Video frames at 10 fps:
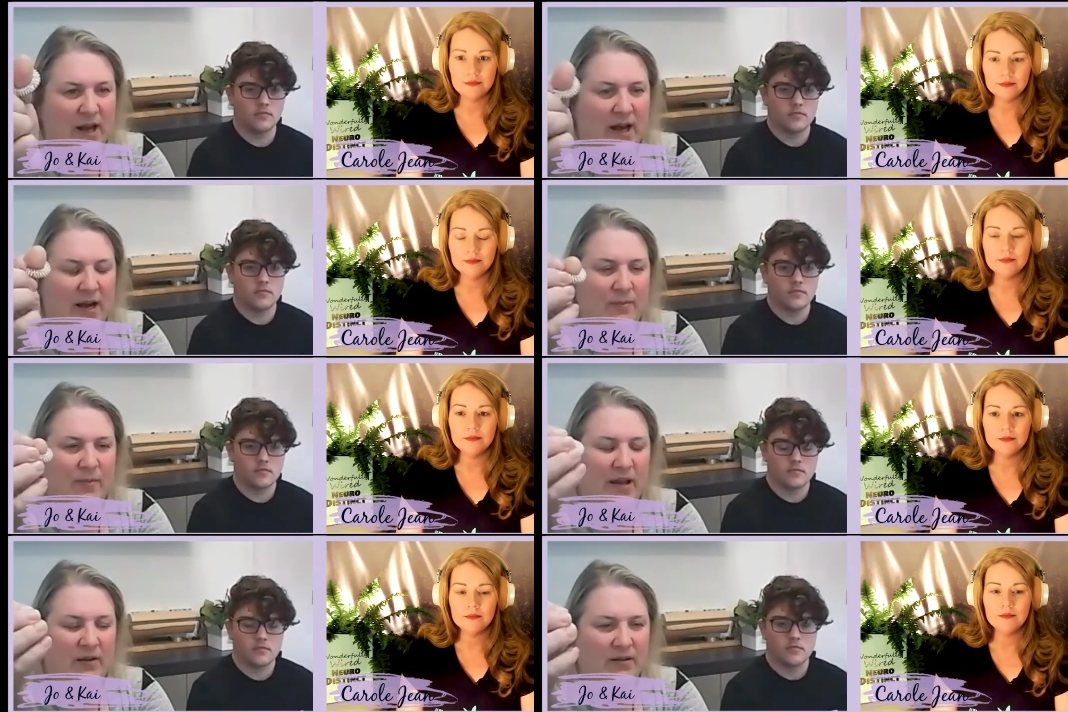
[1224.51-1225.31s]

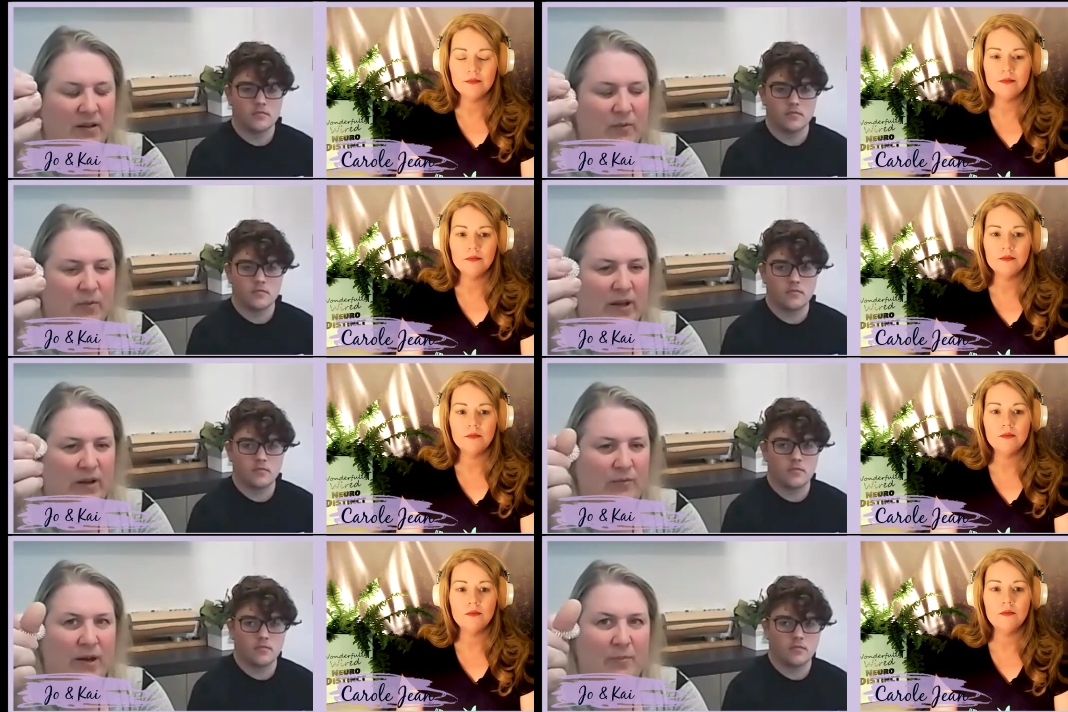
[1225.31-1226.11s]
Speaker 1: And
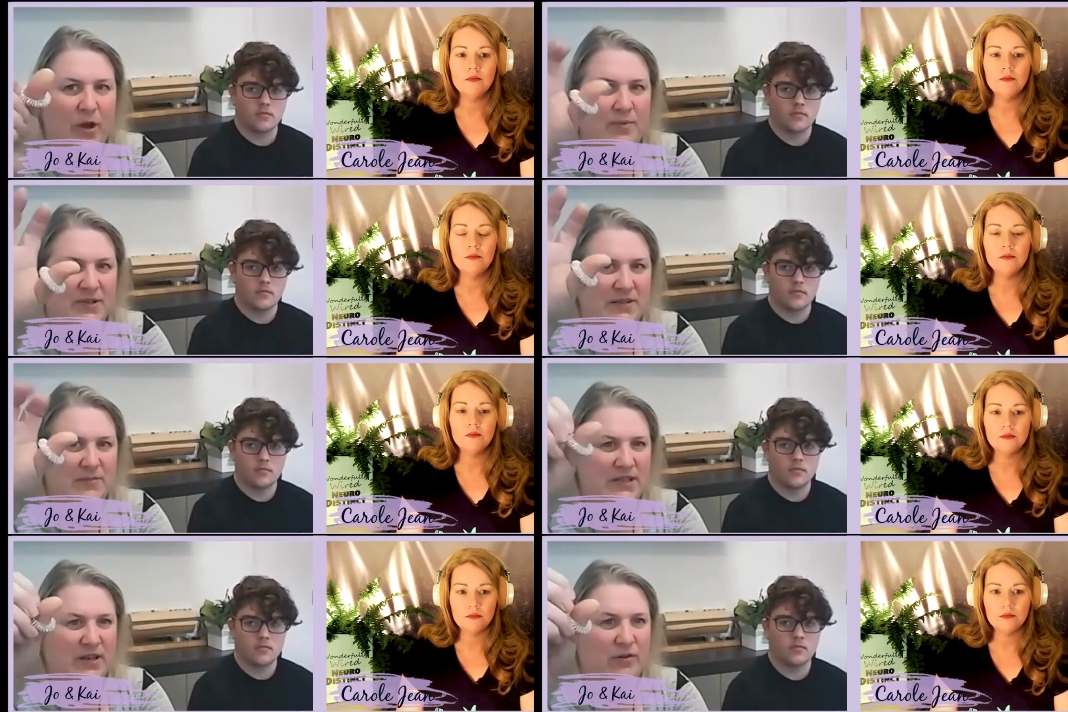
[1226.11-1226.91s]
we repurposed the
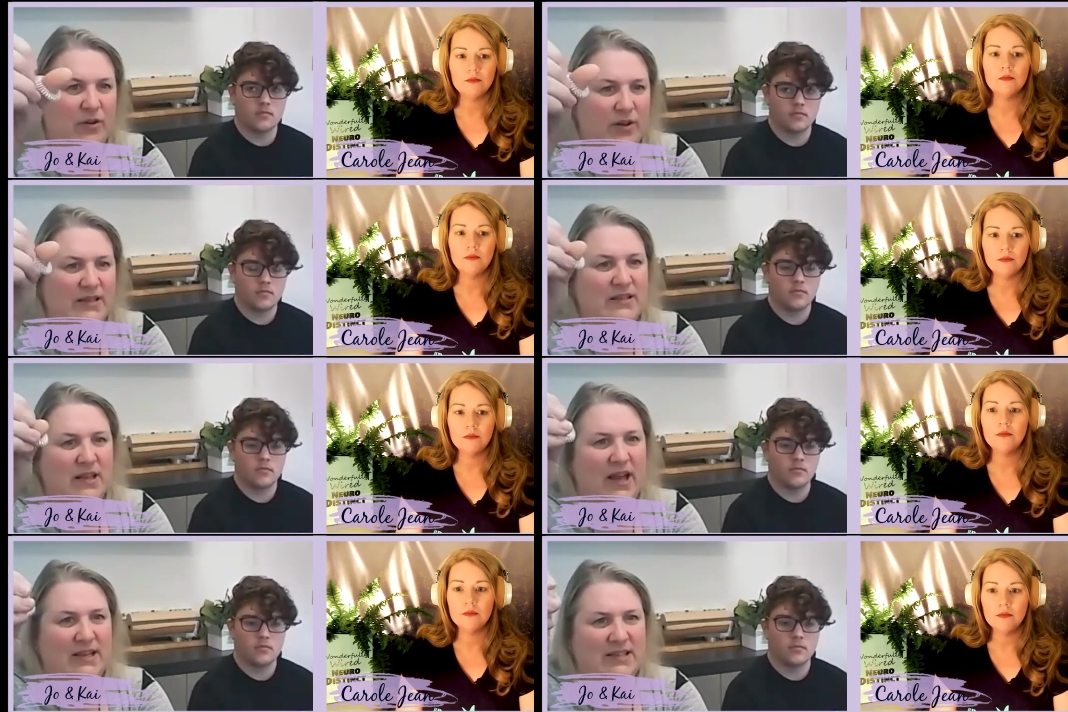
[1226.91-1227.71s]
material
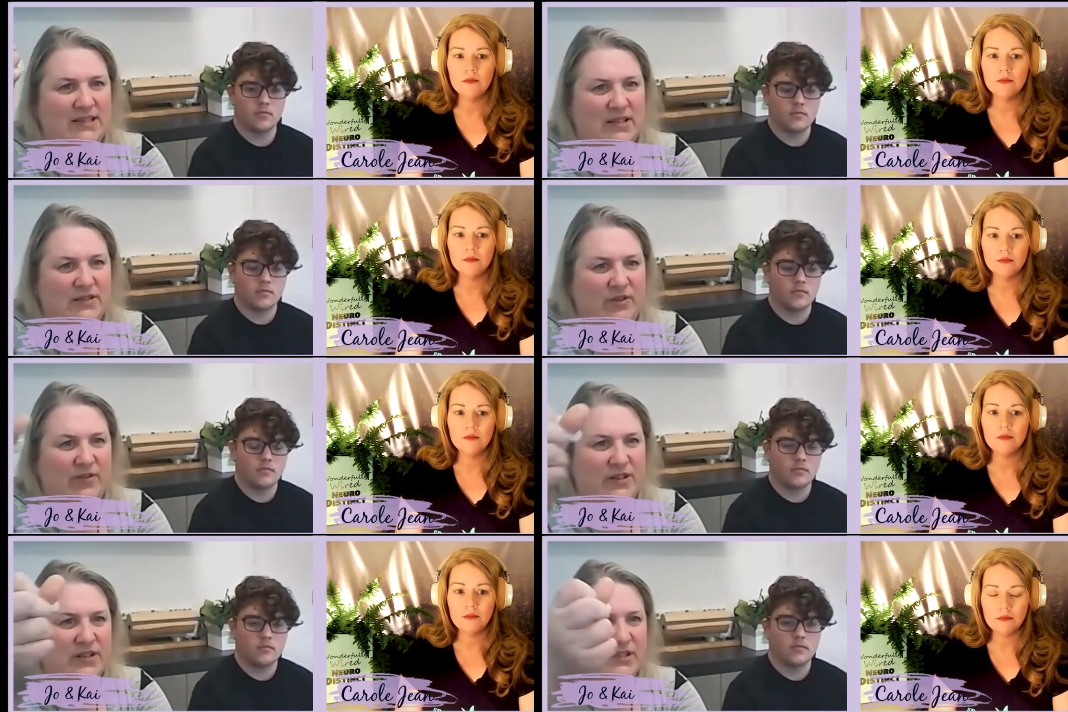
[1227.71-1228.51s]
as a sensory
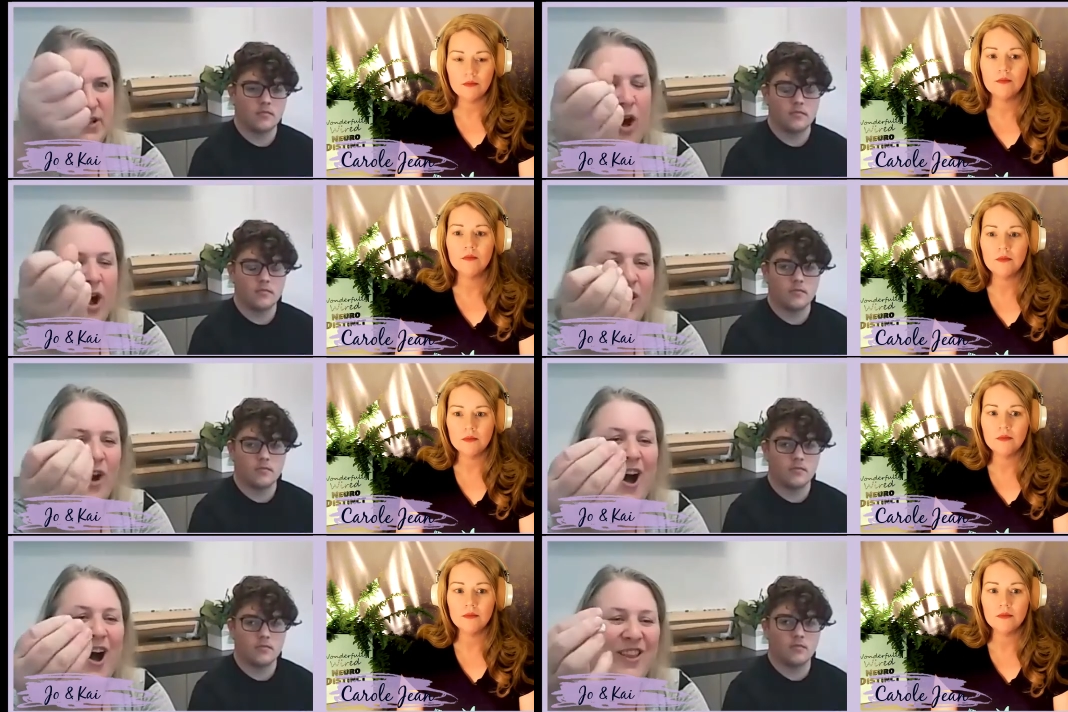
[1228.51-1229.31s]
fidget. So
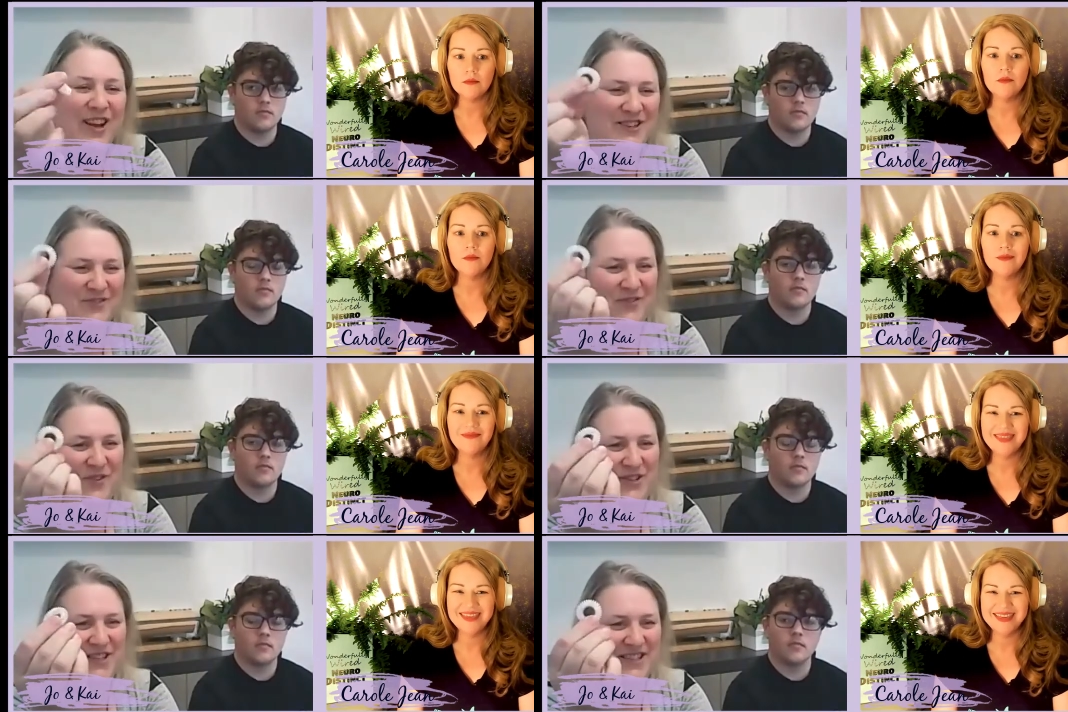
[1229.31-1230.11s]
I like to
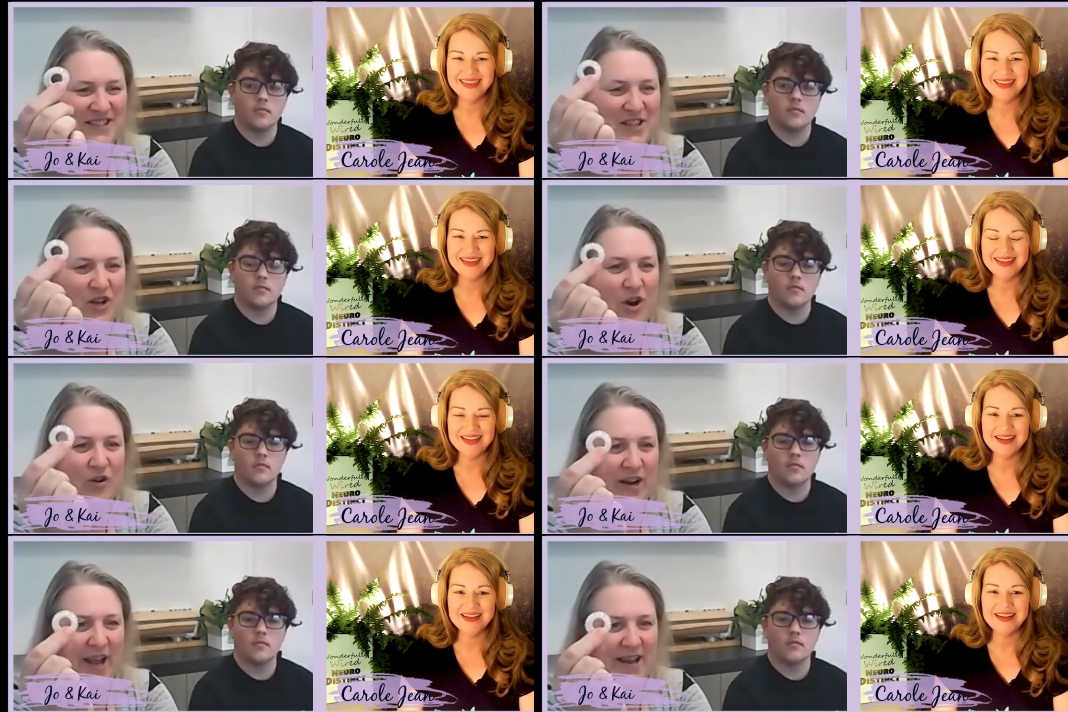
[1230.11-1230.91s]
refer to this as the
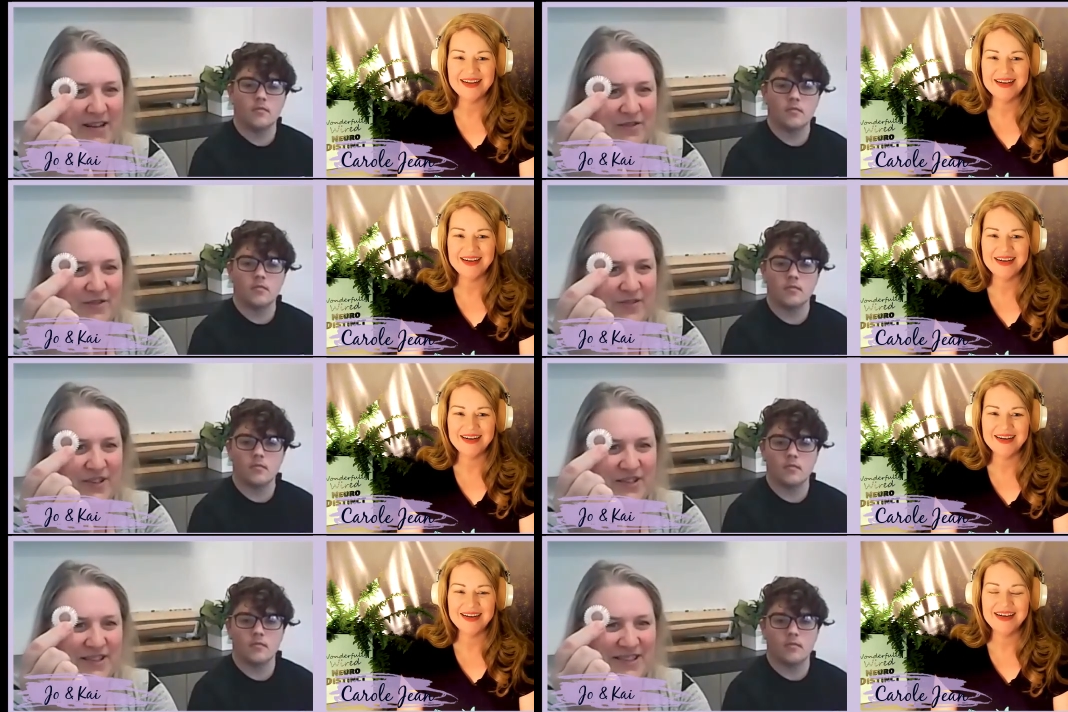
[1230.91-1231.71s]
coriander of
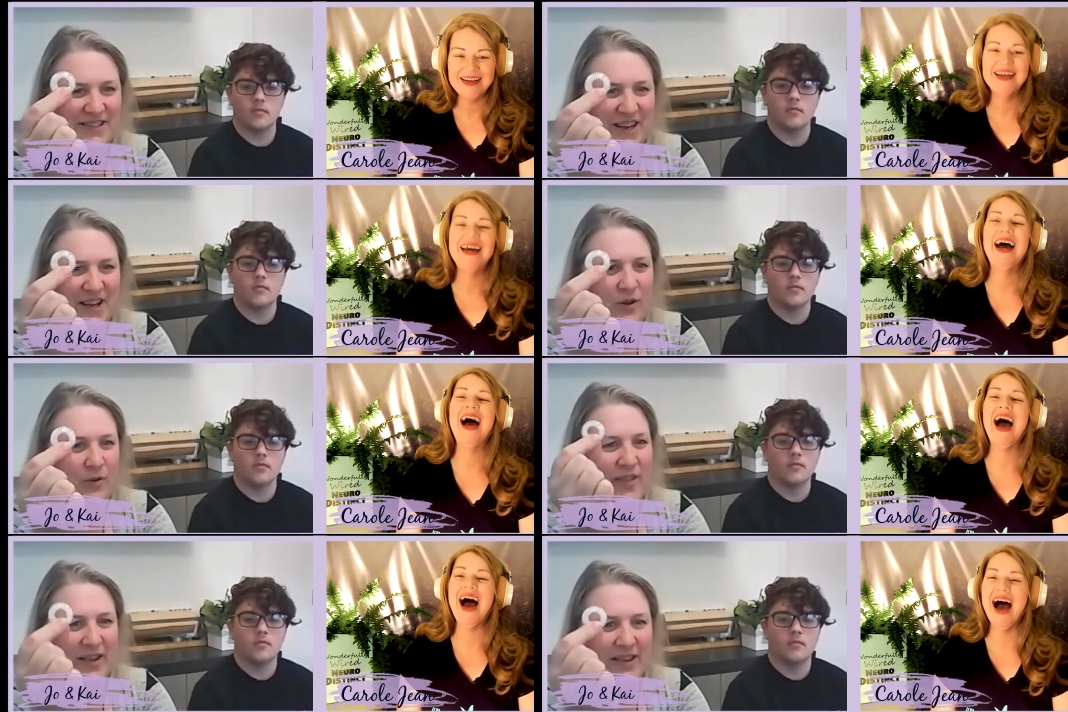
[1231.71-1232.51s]
fidgets. You
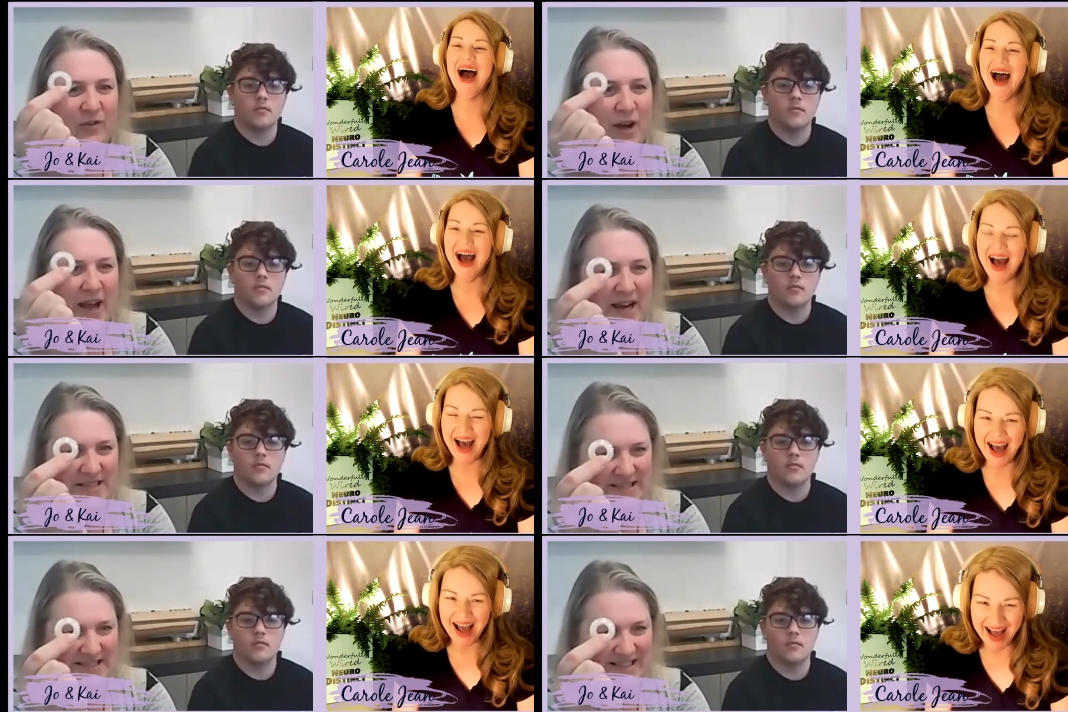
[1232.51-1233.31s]
either love or hate it.